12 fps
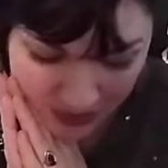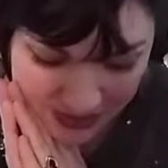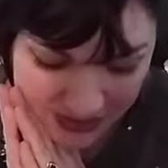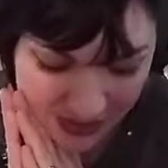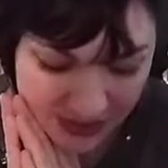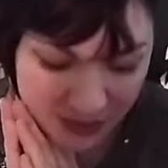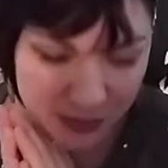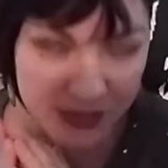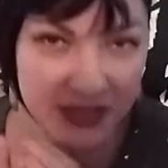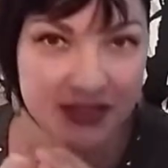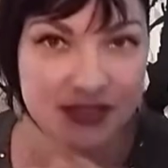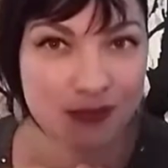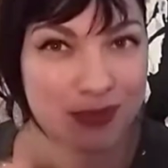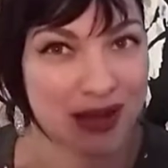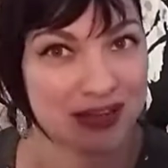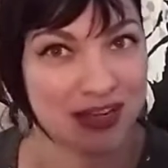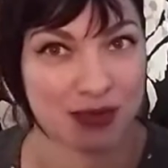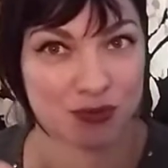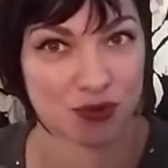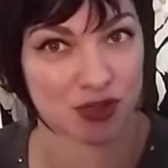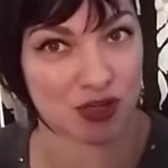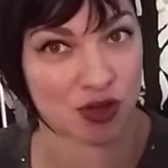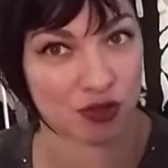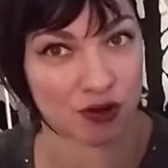tend to play some mind games with
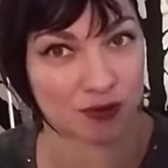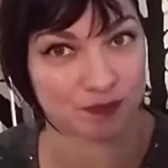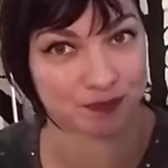each other,